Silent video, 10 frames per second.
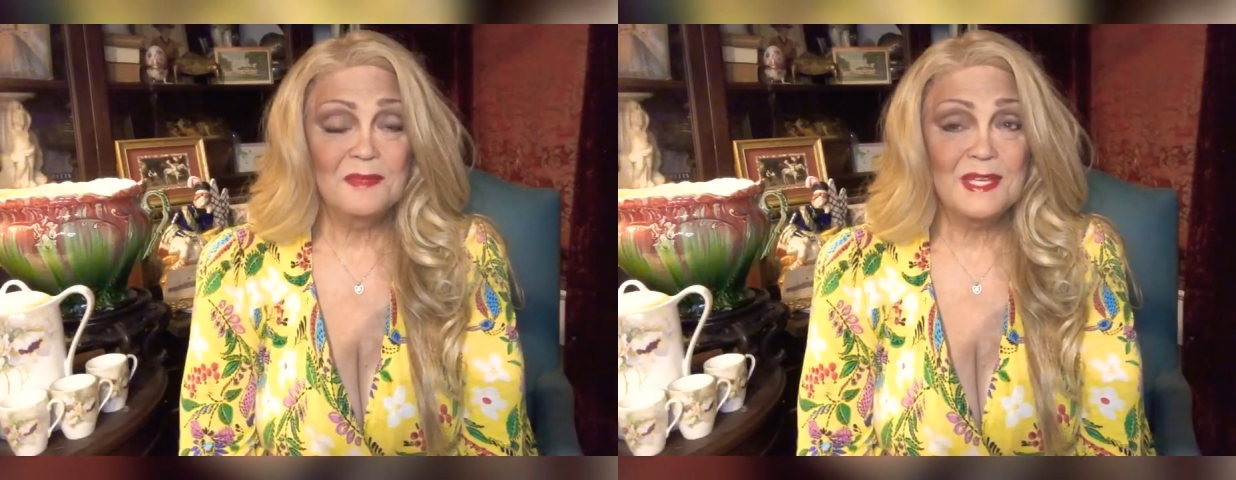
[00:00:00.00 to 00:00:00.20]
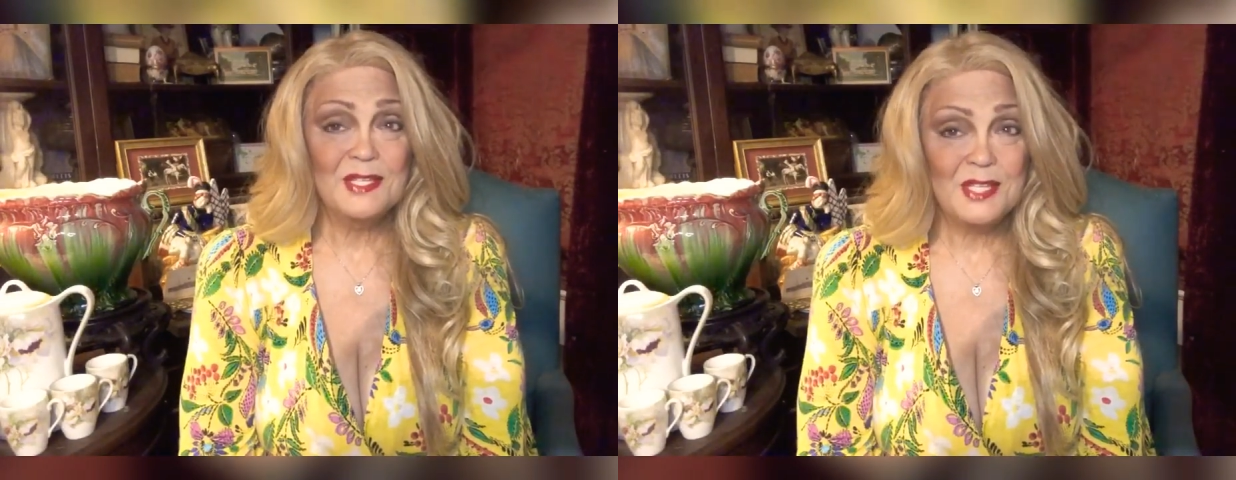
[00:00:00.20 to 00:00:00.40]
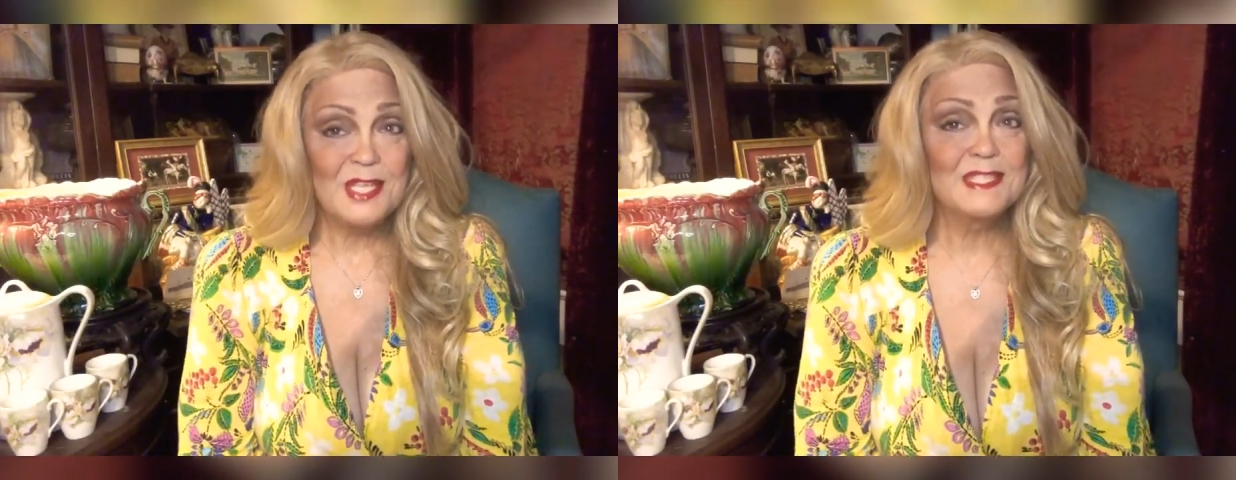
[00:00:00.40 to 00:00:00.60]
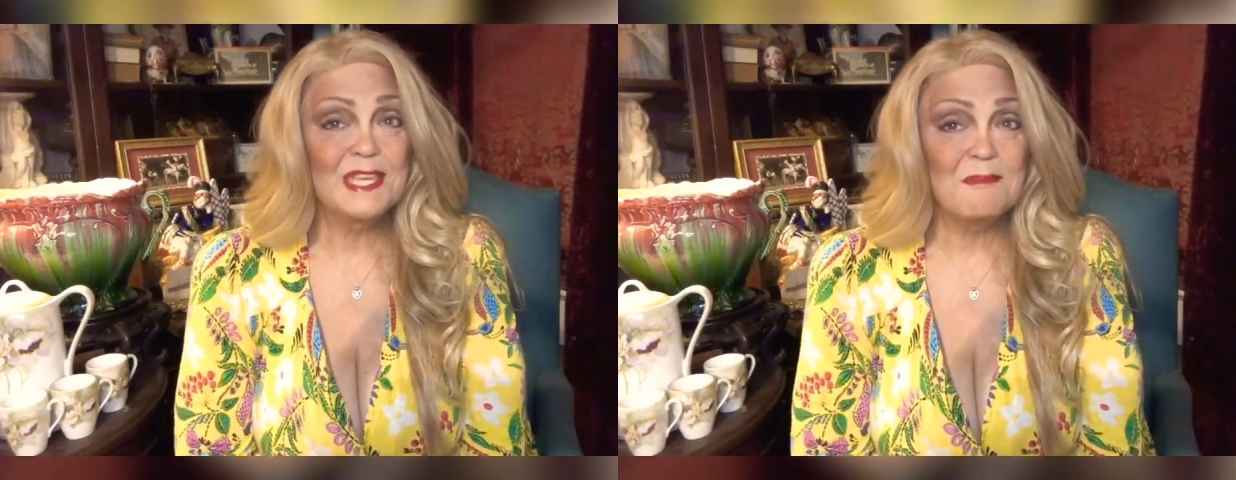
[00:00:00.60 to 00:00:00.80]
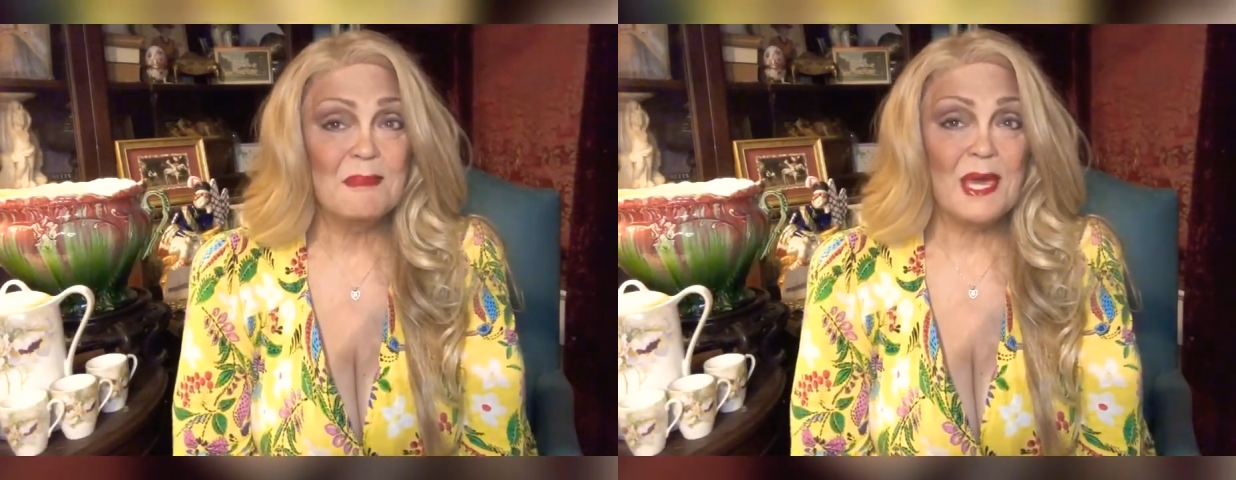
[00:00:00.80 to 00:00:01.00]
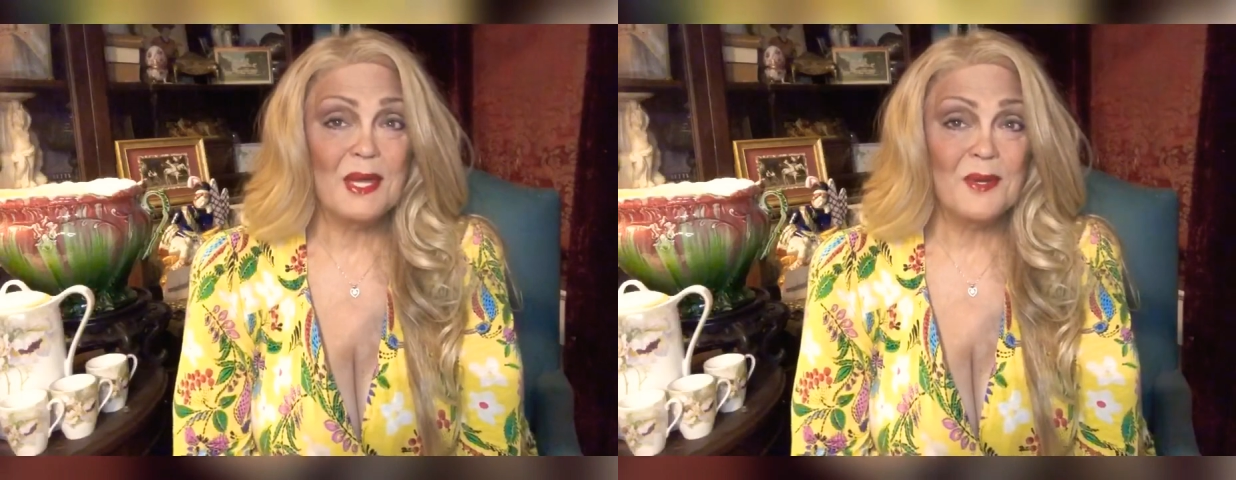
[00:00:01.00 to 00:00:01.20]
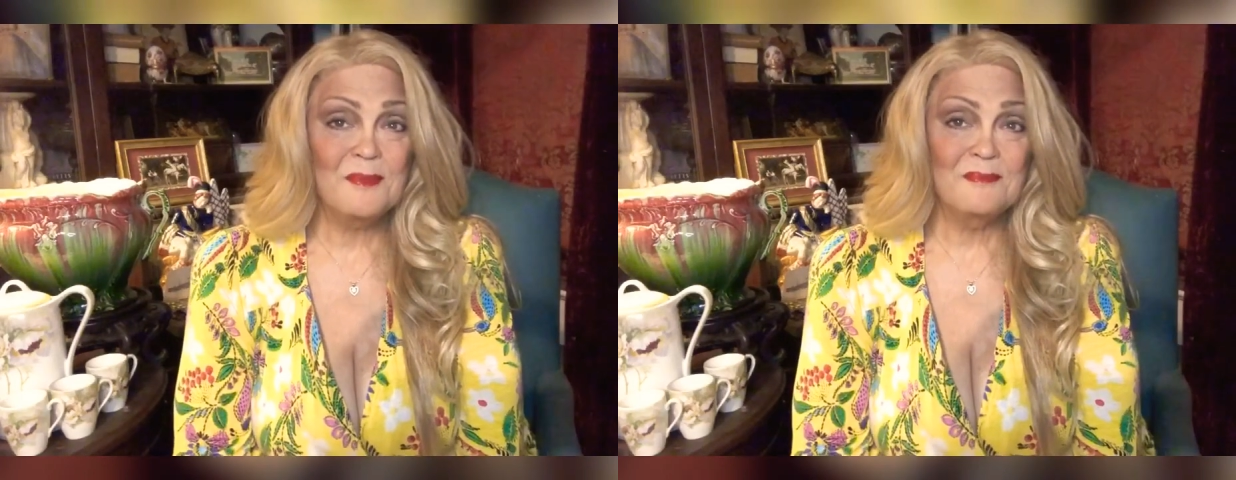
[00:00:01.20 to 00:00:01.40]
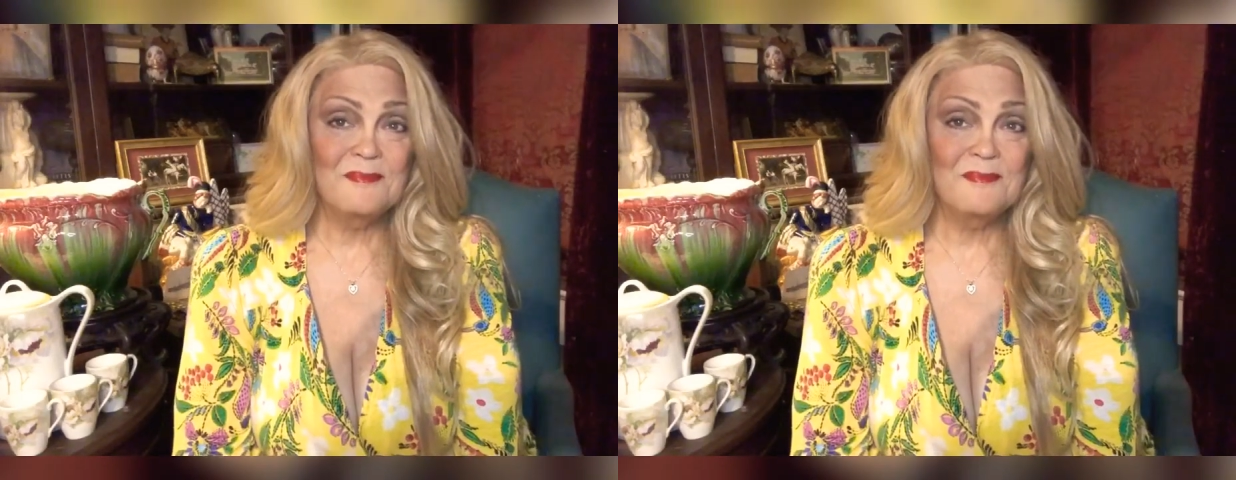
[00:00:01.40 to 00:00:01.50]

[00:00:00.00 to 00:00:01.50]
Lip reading: it does get better.